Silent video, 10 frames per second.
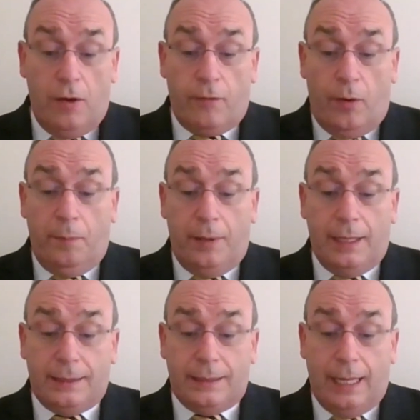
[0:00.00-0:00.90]
"From
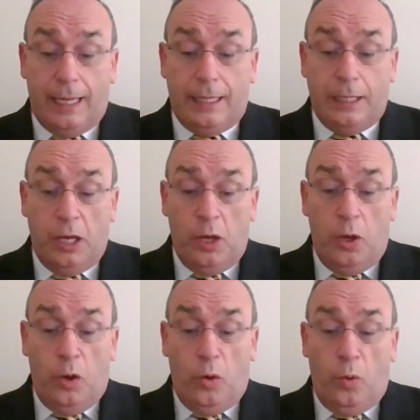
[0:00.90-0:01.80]
this day
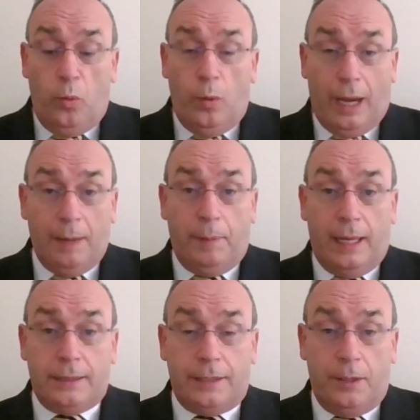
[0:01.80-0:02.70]
will I
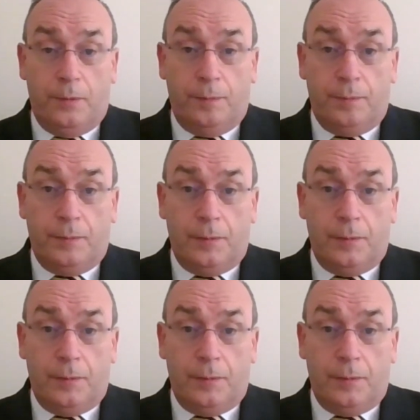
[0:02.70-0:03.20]
bless you."